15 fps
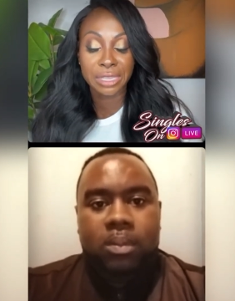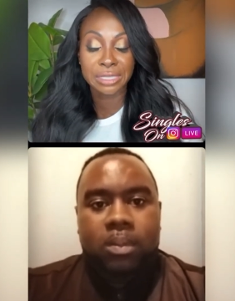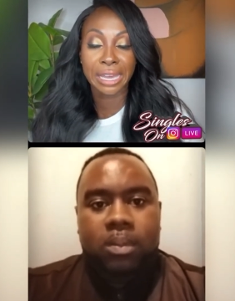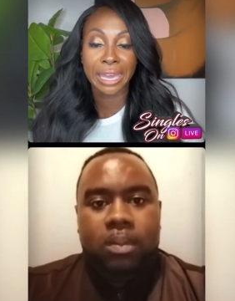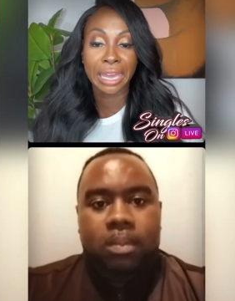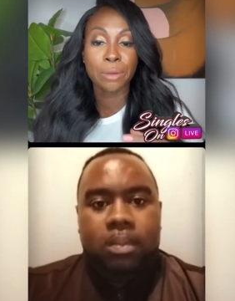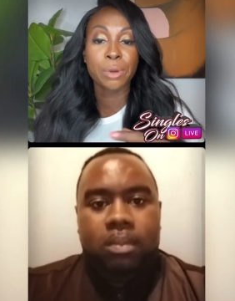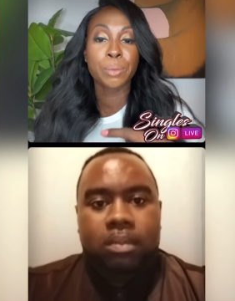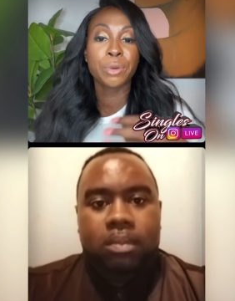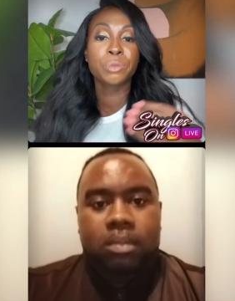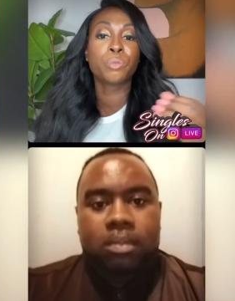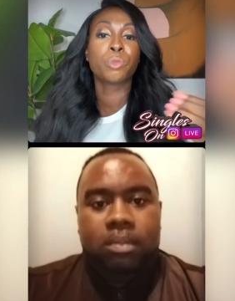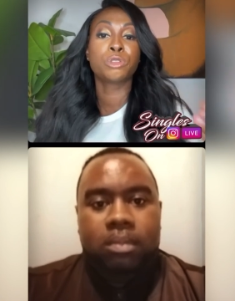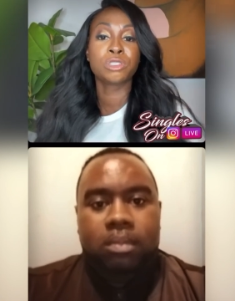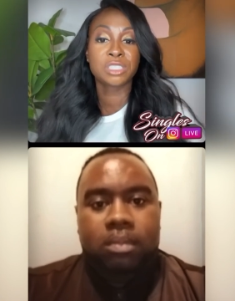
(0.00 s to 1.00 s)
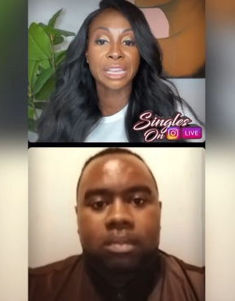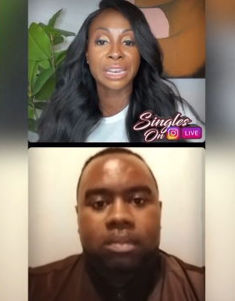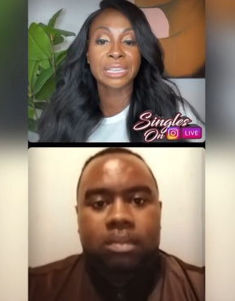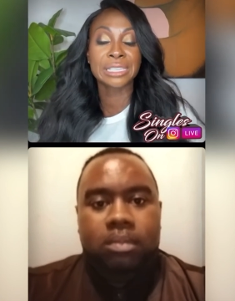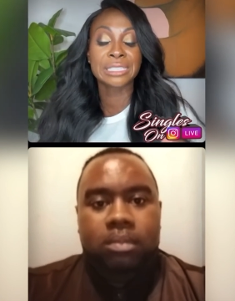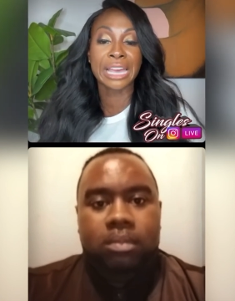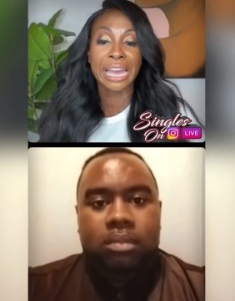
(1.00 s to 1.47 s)
Speaker 1: I can't remember what you said
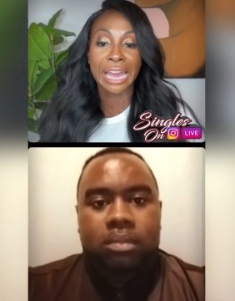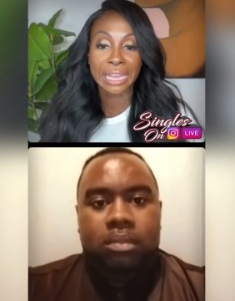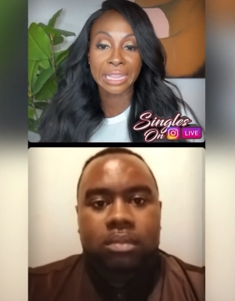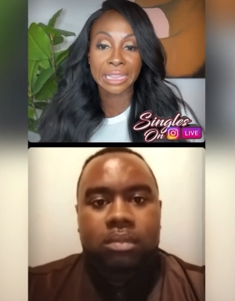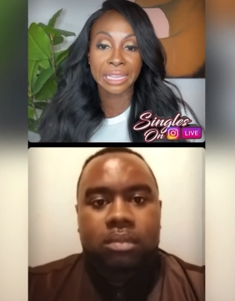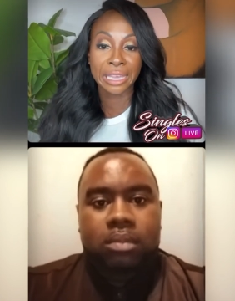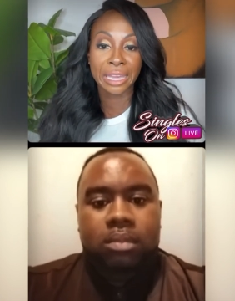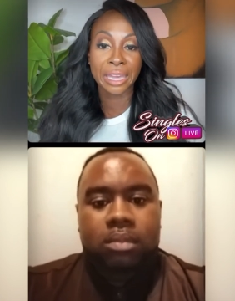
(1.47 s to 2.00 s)
exactly,